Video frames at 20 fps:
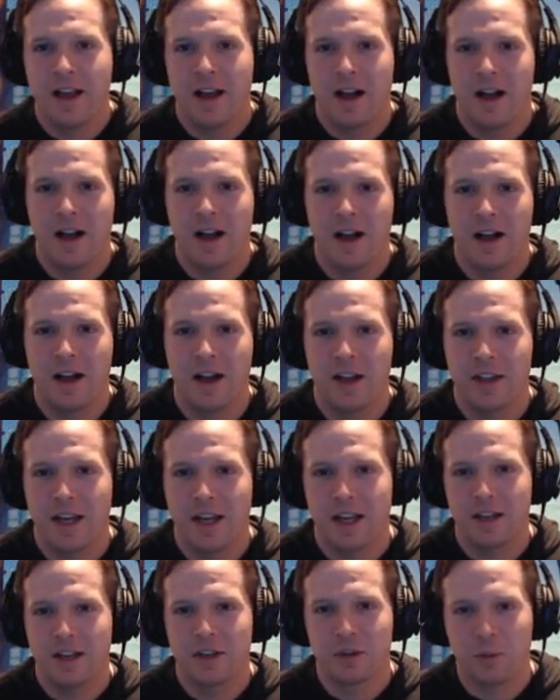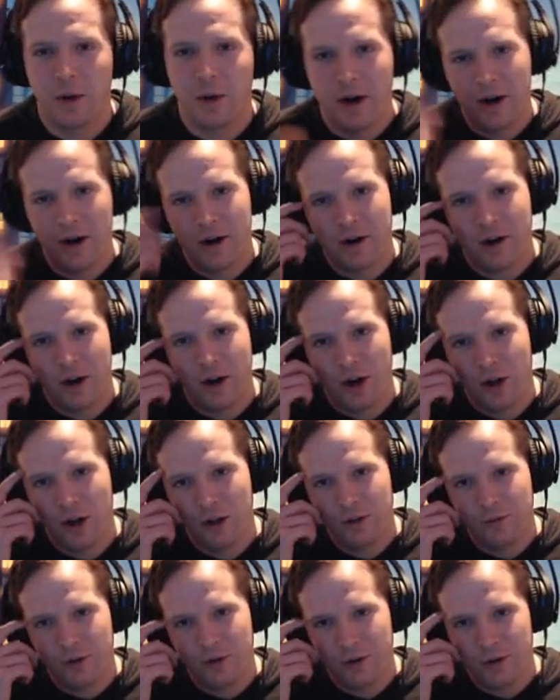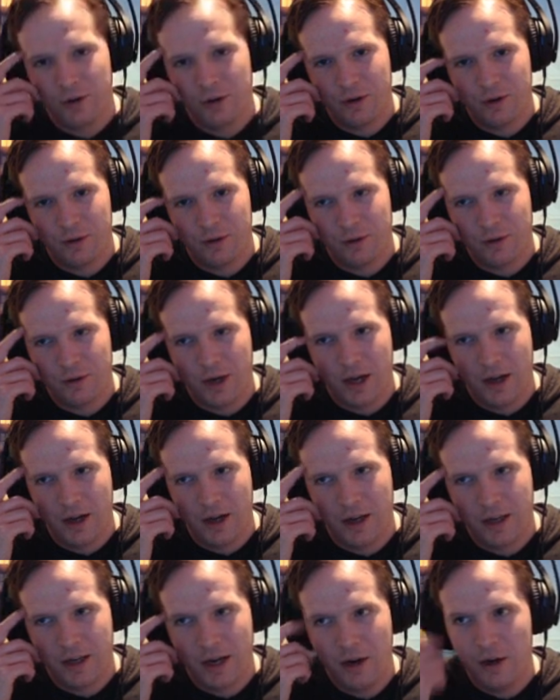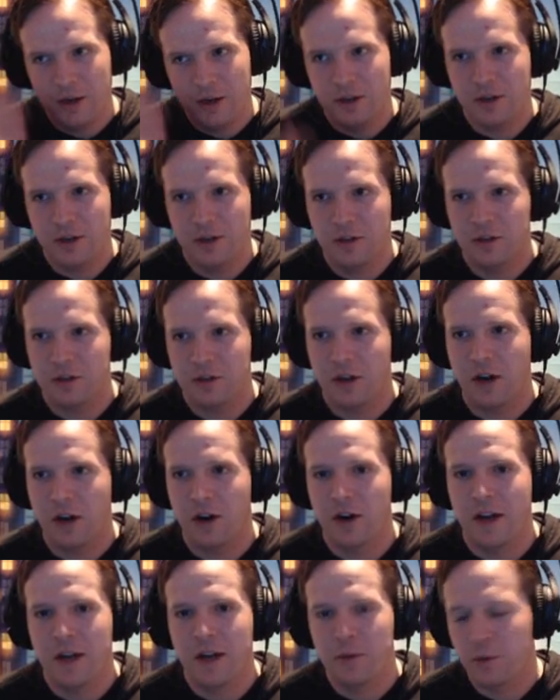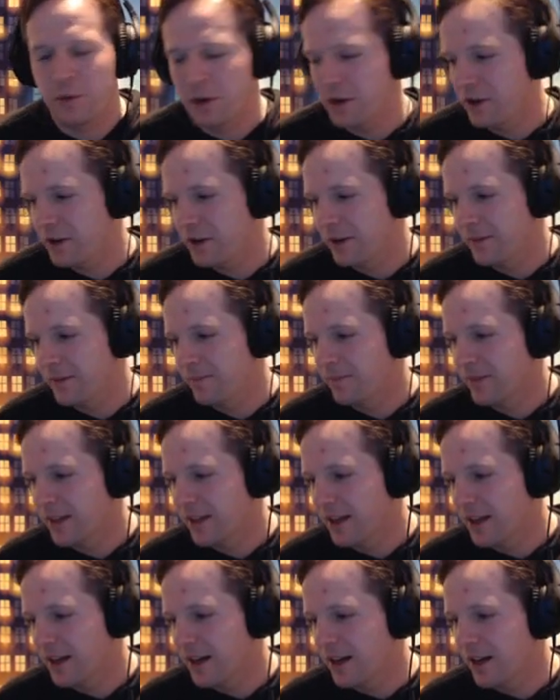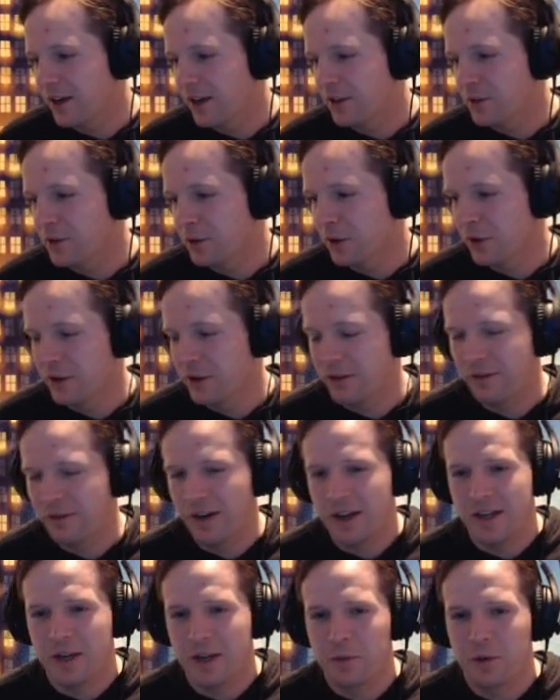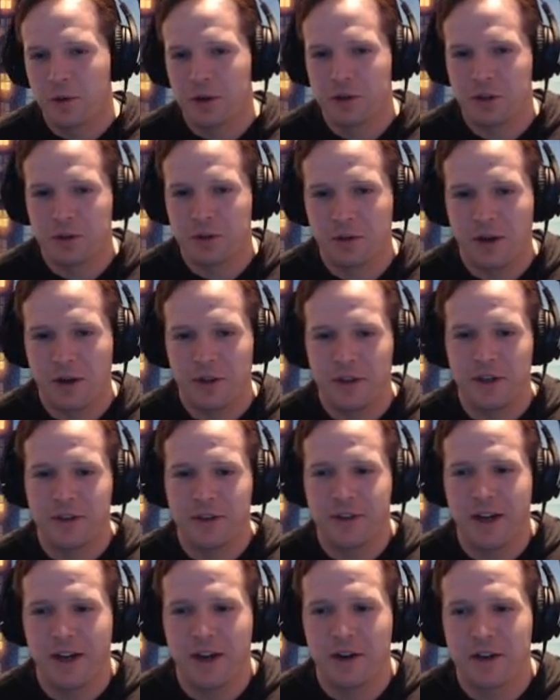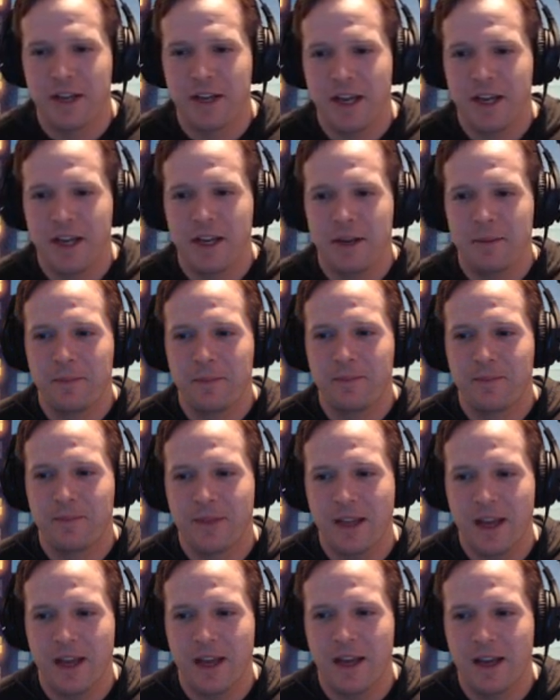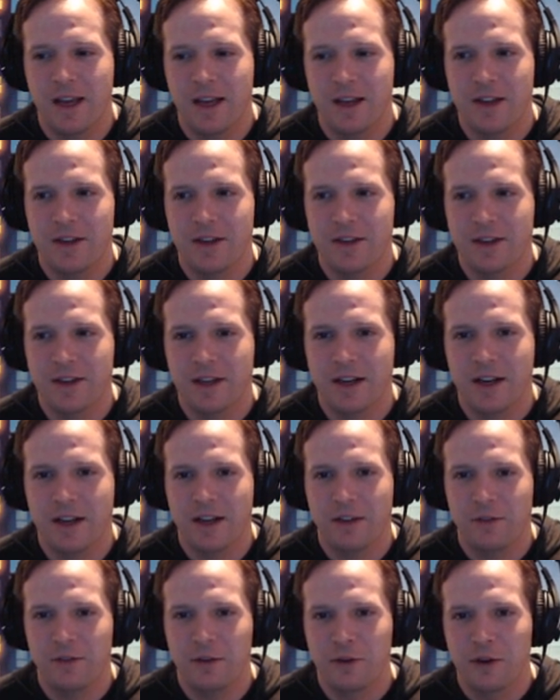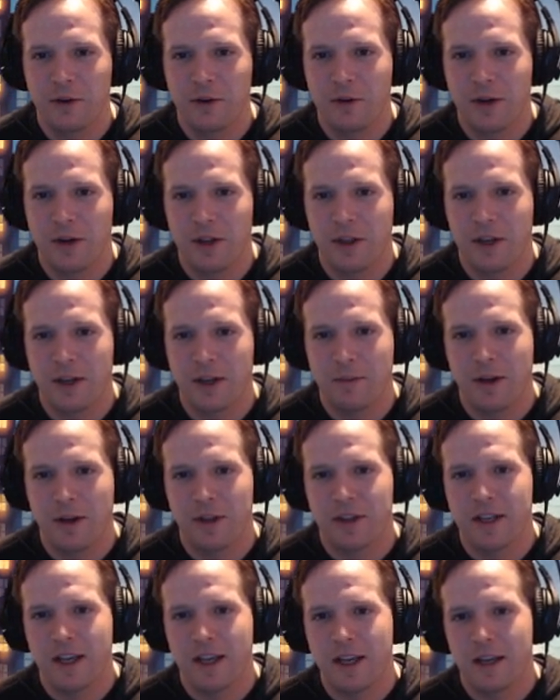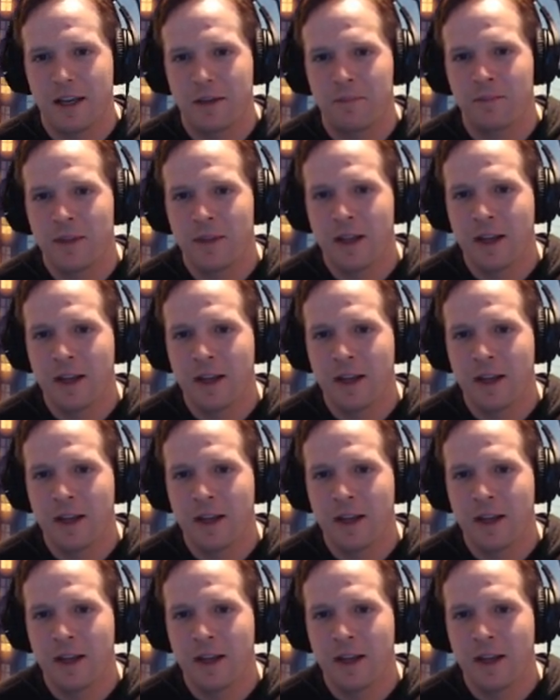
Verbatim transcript: Uh, and that is where all of your uh, characters are Edward, uh, you'll only find Edwards throughout the entire game, and uh, if you know anything about the game,